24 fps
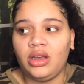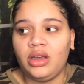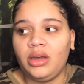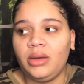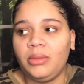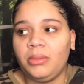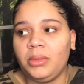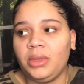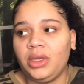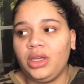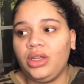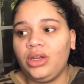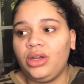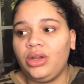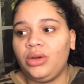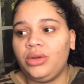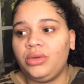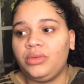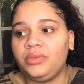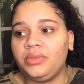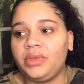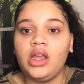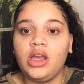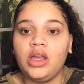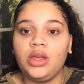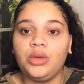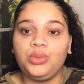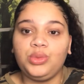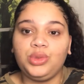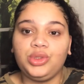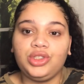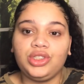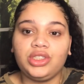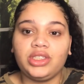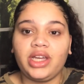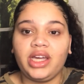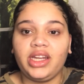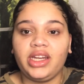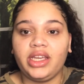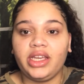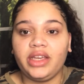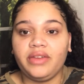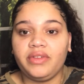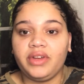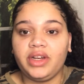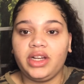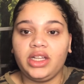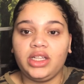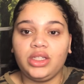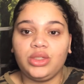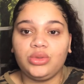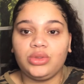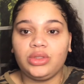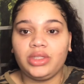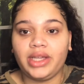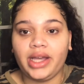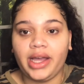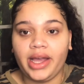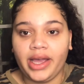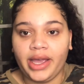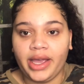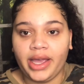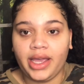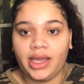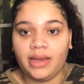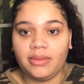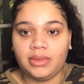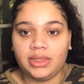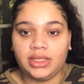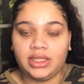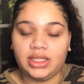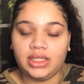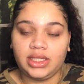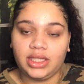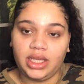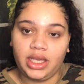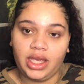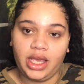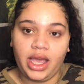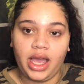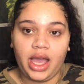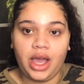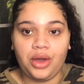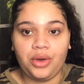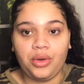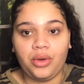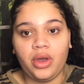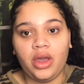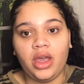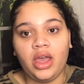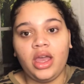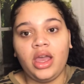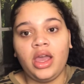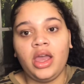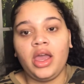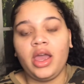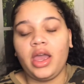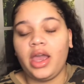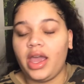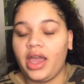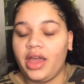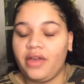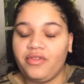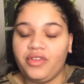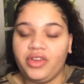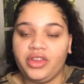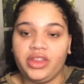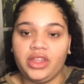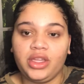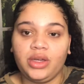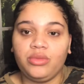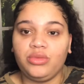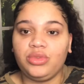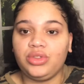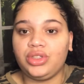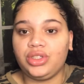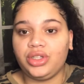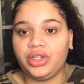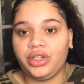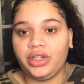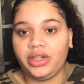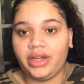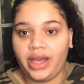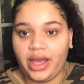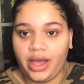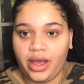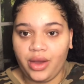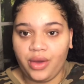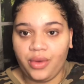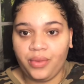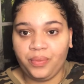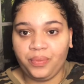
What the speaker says: You know, we just got to give it a little time and see how everything will turn out.